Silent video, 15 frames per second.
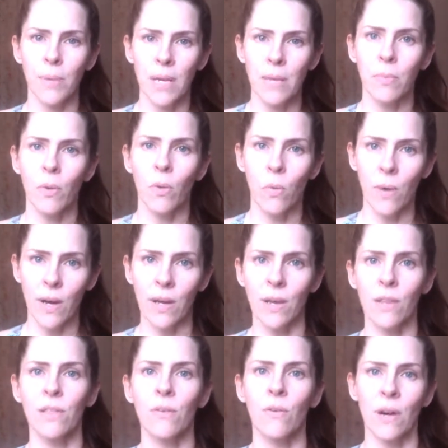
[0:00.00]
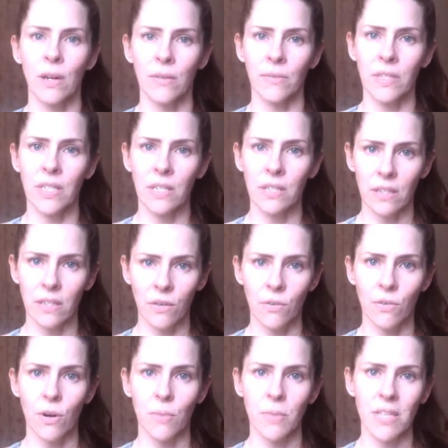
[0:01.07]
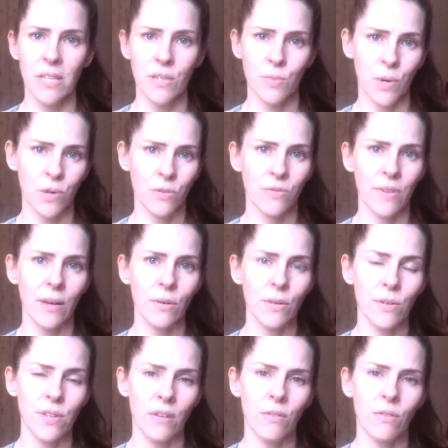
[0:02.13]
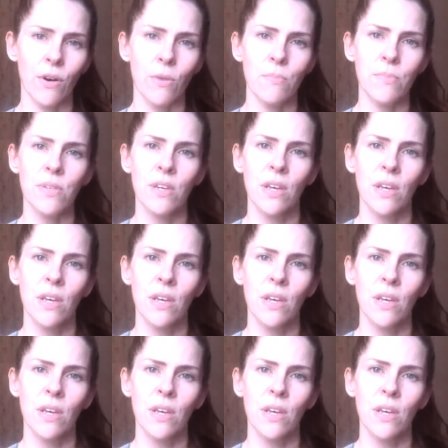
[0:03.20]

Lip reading: people with chronic fatigue syndrome and these post-viral syndromes.